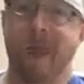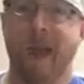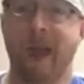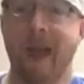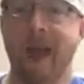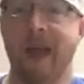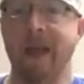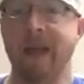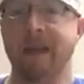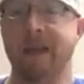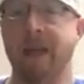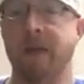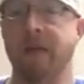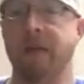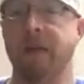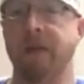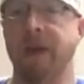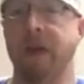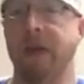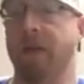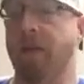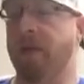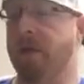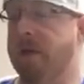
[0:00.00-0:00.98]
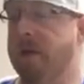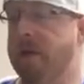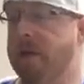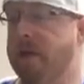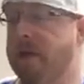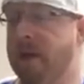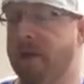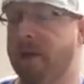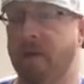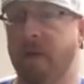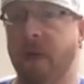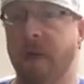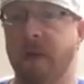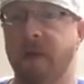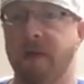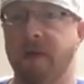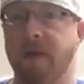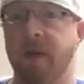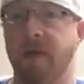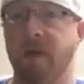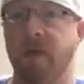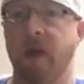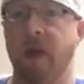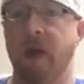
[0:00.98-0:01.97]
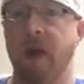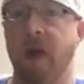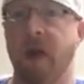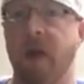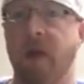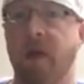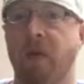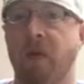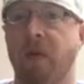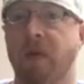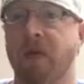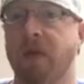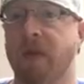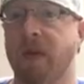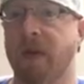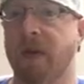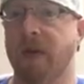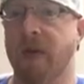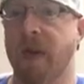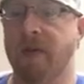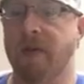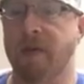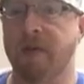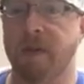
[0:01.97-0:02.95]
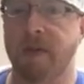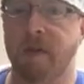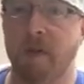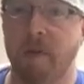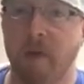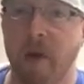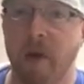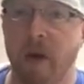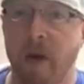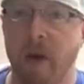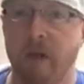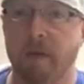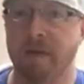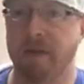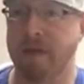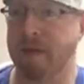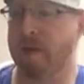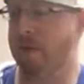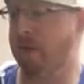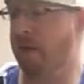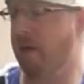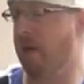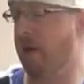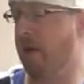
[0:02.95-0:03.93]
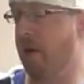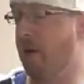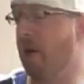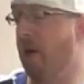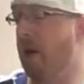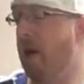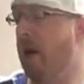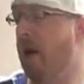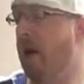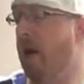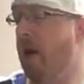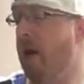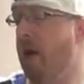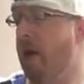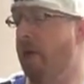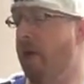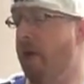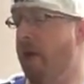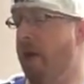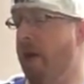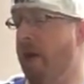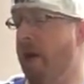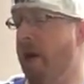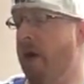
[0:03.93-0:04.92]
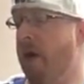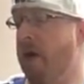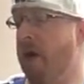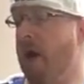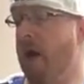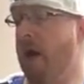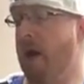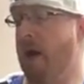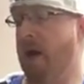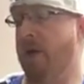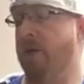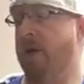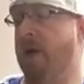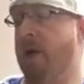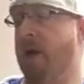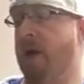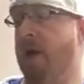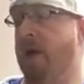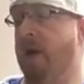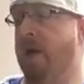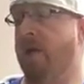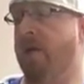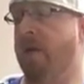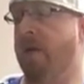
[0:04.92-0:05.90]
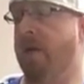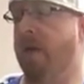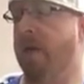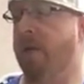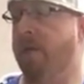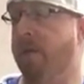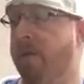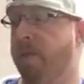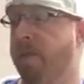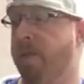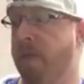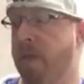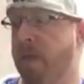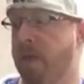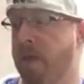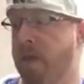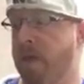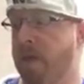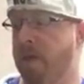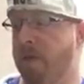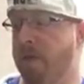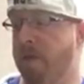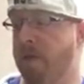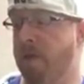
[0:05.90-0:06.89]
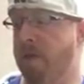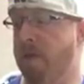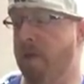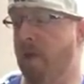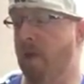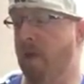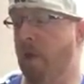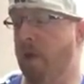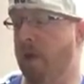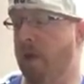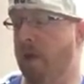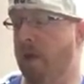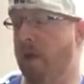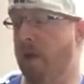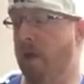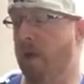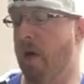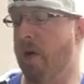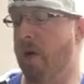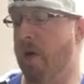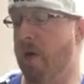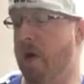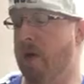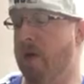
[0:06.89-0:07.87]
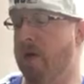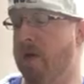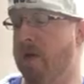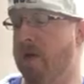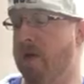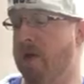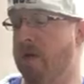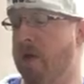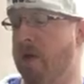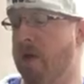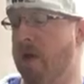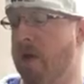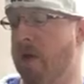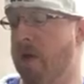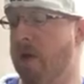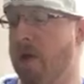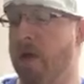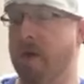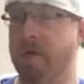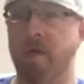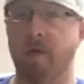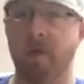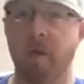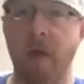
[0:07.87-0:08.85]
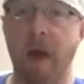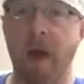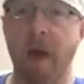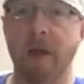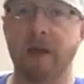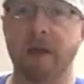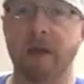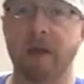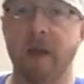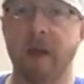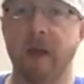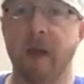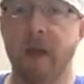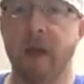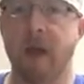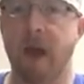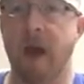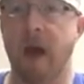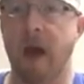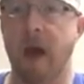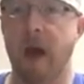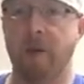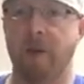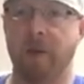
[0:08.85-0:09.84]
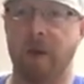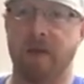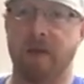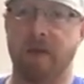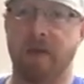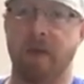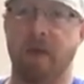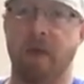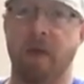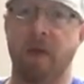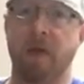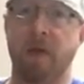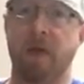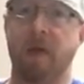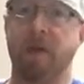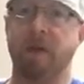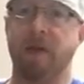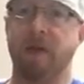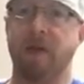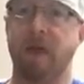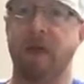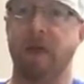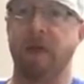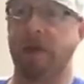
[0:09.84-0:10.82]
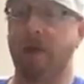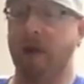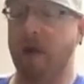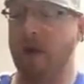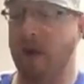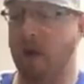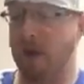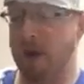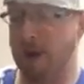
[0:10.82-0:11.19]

Yeah, take your time with it, sip on it 2-3 hours, have a sip here, have a sip there. But I'm gonna give the 51 Grape energy drink, Live the Madness, I'm gonna give this one a thumbs up.